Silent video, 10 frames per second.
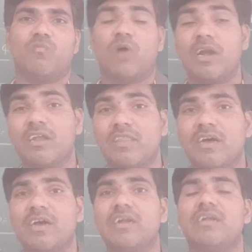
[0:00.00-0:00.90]
What
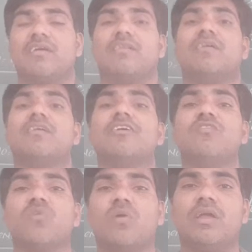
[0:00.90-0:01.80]
that? That
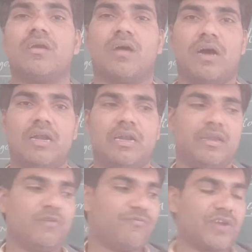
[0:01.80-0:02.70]
is only called a
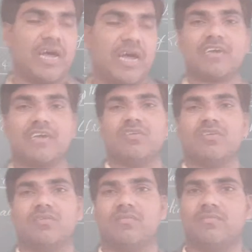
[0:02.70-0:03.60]

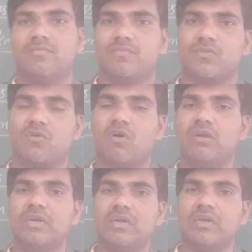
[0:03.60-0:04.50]
refraction. Got it or